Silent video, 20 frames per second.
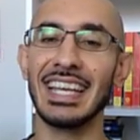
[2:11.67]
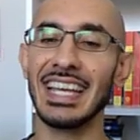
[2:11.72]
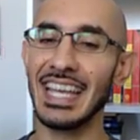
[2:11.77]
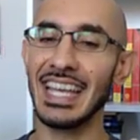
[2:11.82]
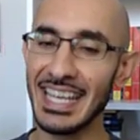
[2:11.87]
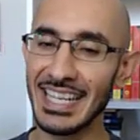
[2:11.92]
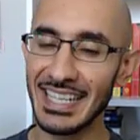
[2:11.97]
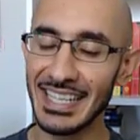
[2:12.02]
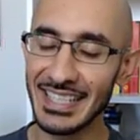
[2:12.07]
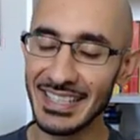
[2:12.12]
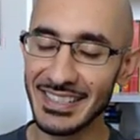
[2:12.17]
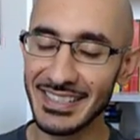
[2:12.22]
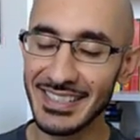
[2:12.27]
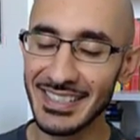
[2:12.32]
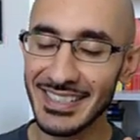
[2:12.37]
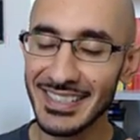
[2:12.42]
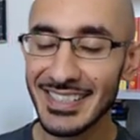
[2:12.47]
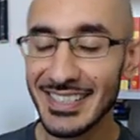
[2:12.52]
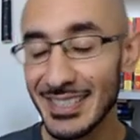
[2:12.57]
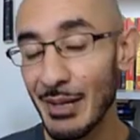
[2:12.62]
It is
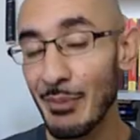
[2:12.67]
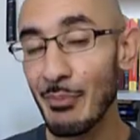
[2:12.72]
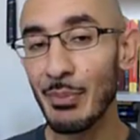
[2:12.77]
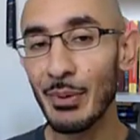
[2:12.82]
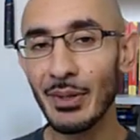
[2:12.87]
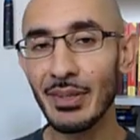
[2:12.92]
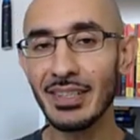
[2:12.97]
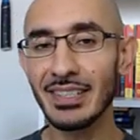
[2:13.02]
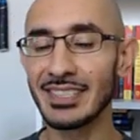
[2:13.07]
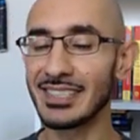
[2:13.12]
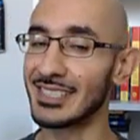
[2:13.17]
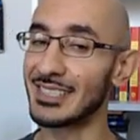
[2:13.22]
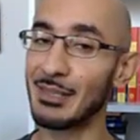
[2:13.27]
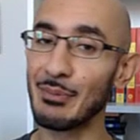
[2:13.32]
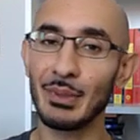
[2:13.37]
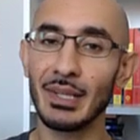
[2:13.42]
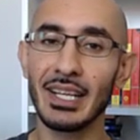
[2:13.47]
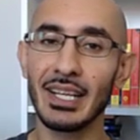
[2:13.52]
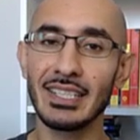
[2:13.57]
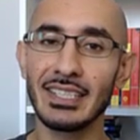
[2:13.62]
simple, it's a
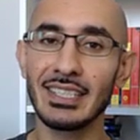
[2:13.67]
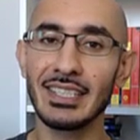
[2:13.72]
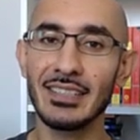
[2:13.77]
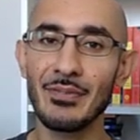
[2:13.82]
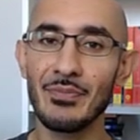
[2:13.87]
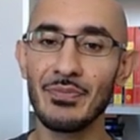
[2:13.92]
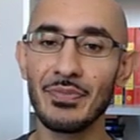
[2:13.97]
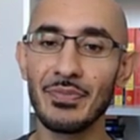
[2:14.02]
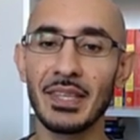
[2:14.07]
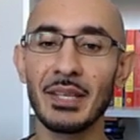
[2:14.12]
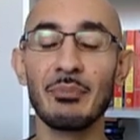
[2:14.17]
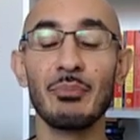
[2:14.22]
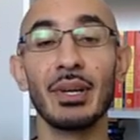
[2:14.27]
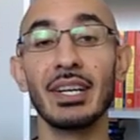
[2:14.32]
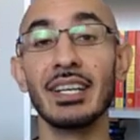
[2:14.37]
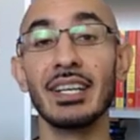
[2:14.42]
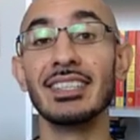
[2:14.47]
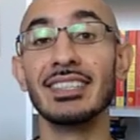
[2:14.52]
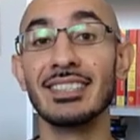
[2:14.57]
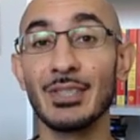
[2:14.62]
simple idea, but
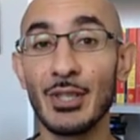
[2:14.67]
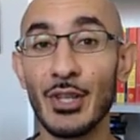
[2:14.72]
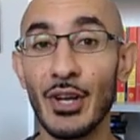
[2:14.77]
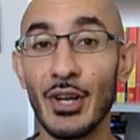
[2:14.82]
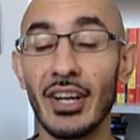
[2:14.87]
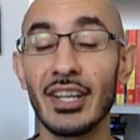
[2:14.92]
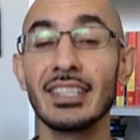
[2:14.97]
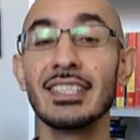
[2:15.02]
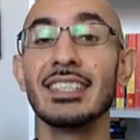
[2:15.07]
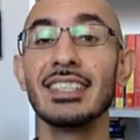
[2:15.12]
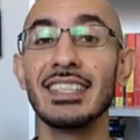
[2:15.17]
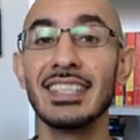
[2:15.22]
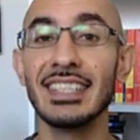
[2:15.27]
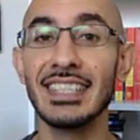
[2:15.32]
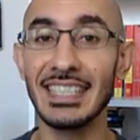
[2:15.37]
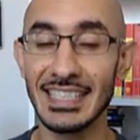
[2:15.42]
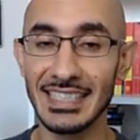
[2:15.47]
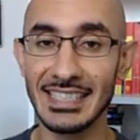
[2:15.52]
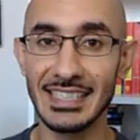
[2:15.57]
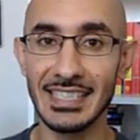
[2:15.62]
it is not
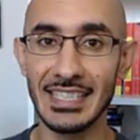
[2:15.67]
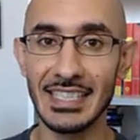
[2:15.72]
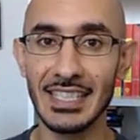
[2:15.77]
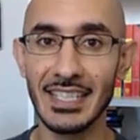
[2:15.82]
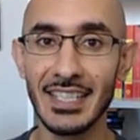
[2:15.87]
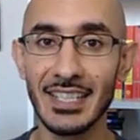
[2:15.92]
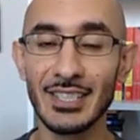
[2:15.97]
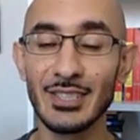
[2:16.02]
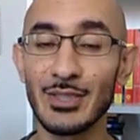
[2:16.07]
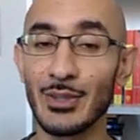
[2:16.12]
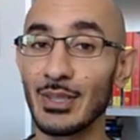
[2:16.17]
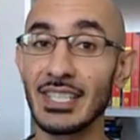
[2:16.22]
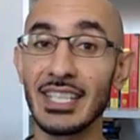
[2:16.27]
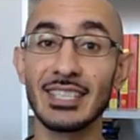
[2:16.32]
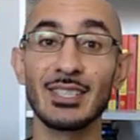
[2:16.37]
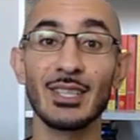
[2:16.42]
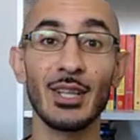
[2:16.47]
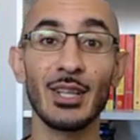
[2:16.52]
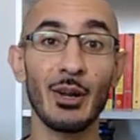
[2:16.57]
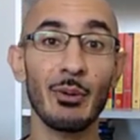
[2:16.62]
easy. So it
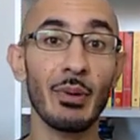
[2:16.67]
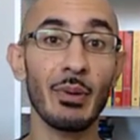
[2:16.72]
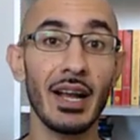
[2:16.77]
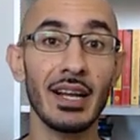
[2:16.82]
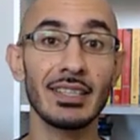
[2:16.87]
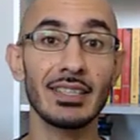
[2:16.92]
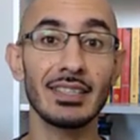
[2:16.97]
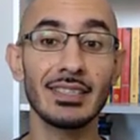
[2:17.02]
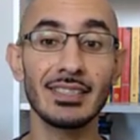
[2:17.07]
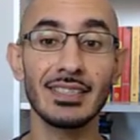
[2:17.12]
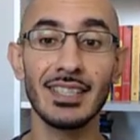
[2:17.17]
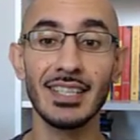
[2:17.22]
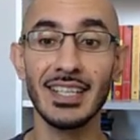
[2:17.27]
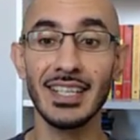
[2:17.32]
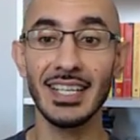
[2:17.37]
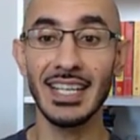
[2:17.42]
takes a lot of practice.